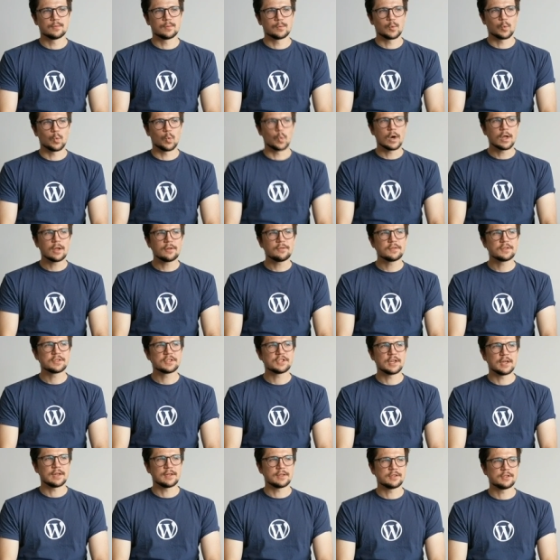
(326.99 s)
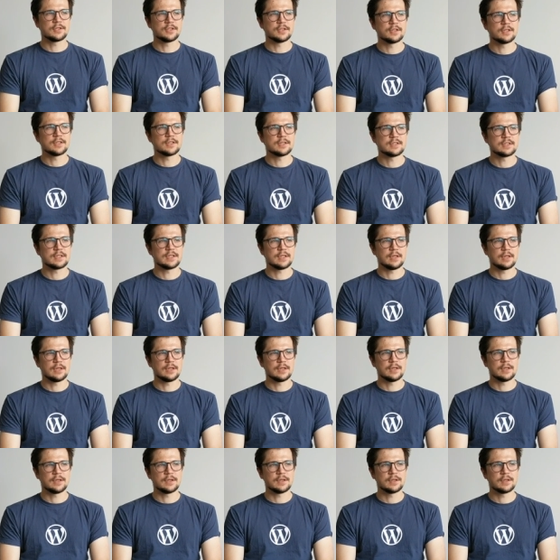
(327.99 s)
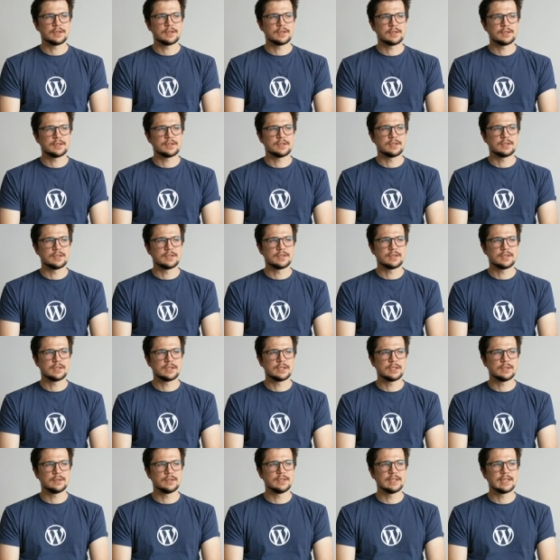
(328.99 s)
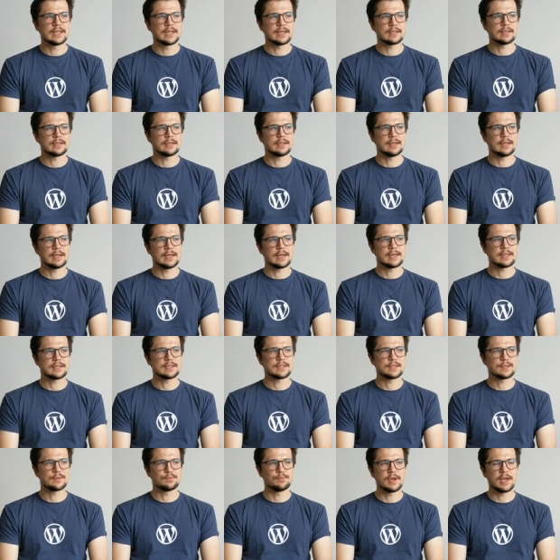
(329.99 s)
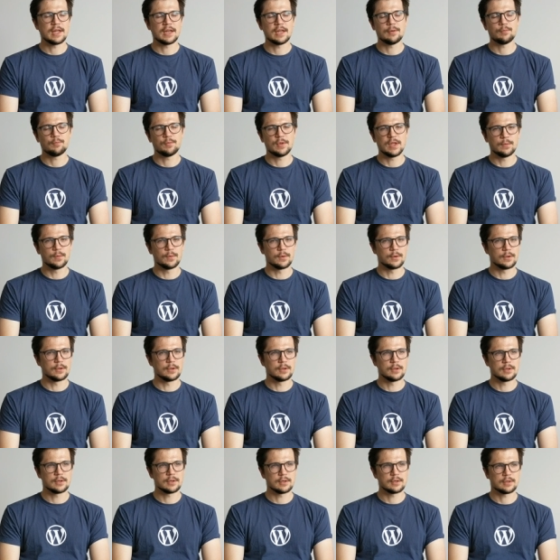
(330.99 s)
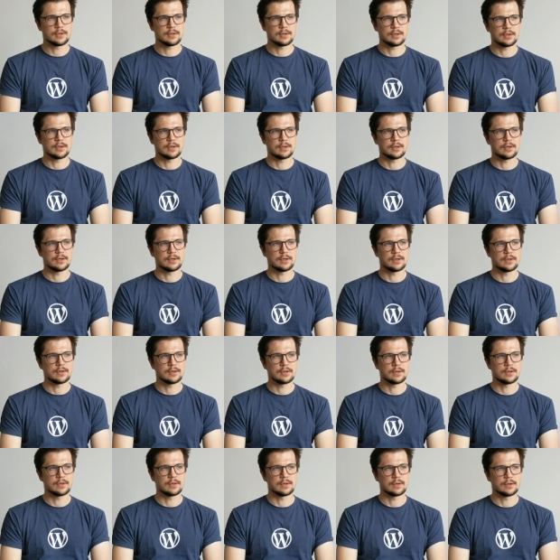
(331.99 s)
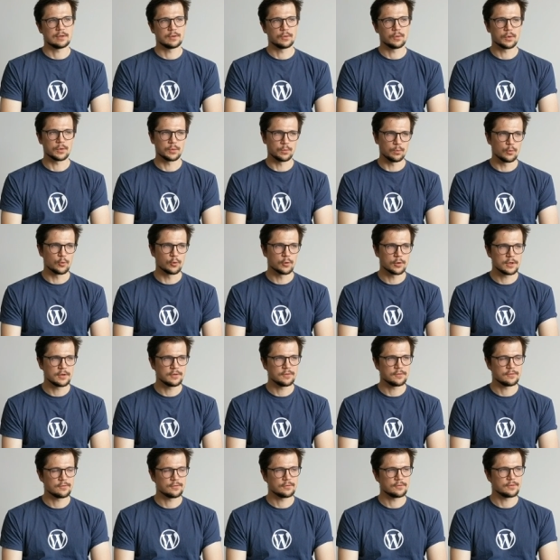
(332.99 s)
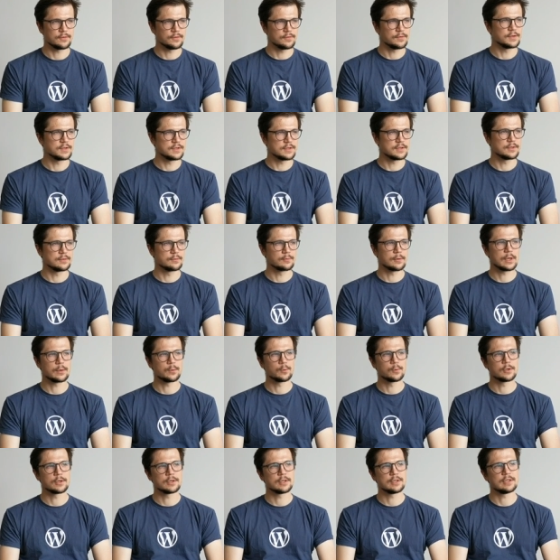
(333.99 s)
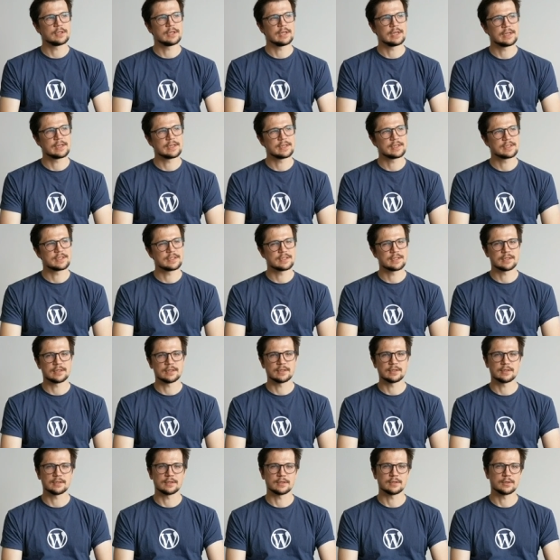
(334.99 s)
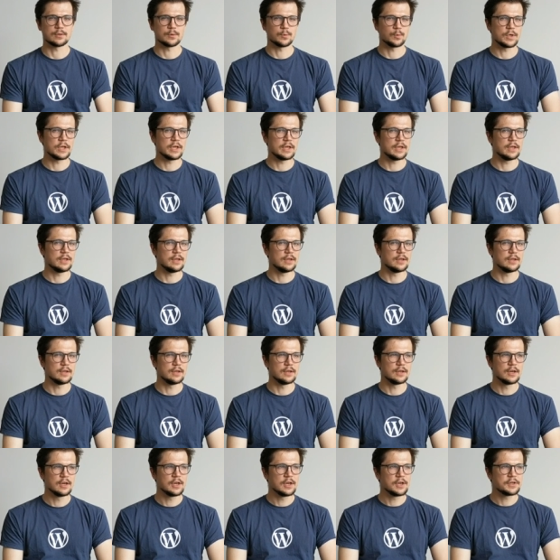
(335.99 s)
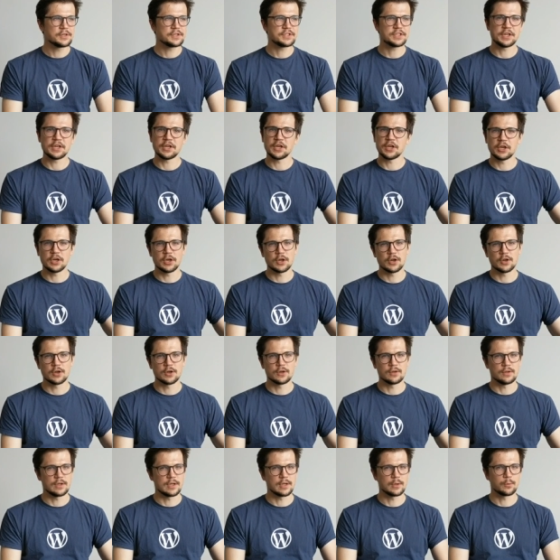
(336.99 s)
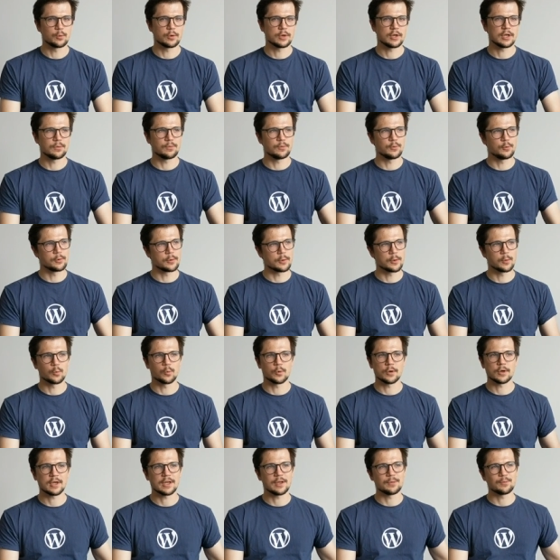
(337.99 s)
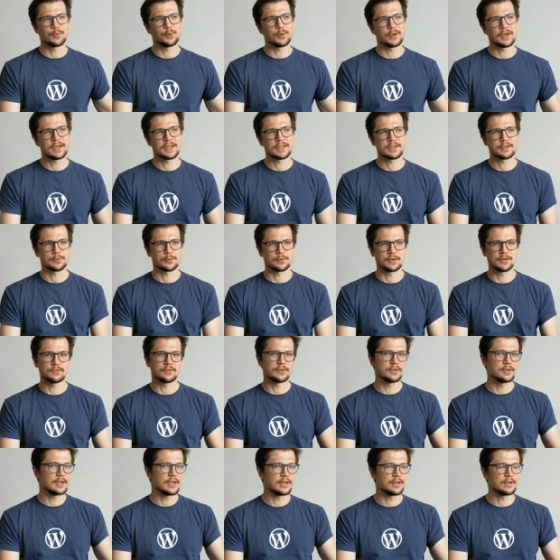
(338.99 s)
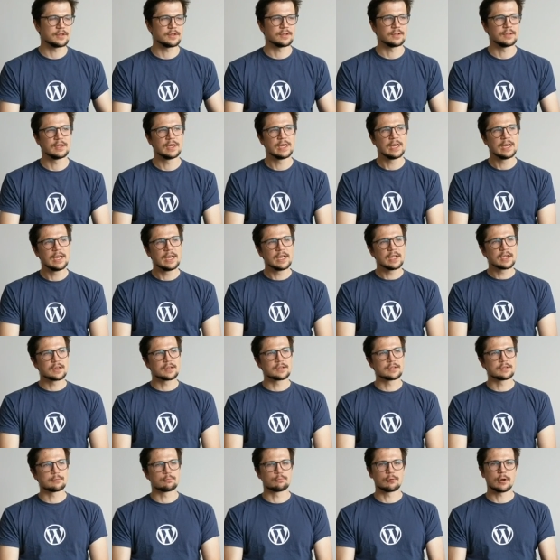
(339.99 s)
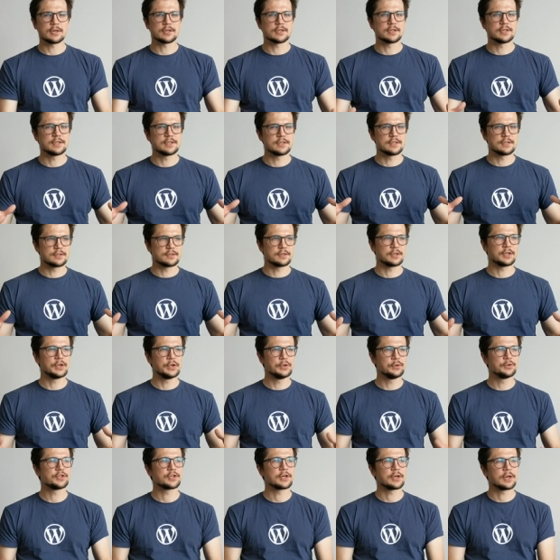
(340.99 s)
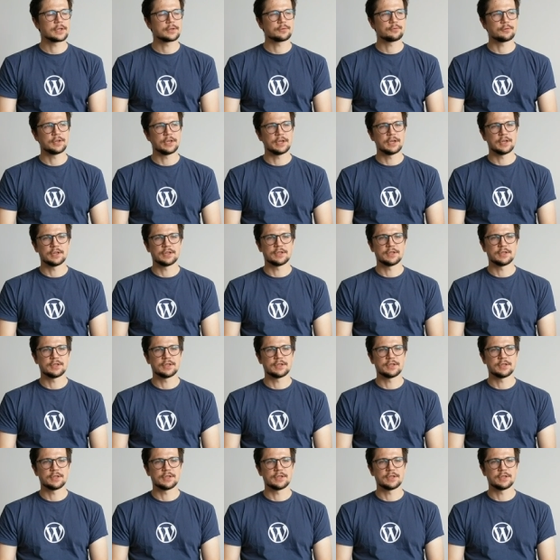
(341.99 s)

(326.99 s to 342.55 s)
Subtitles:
One of the challenges is to get as many people on board, if this is the right word, as we see here, like WordCamp Europe, WordCamp US, or even London, because Russia is a huge country,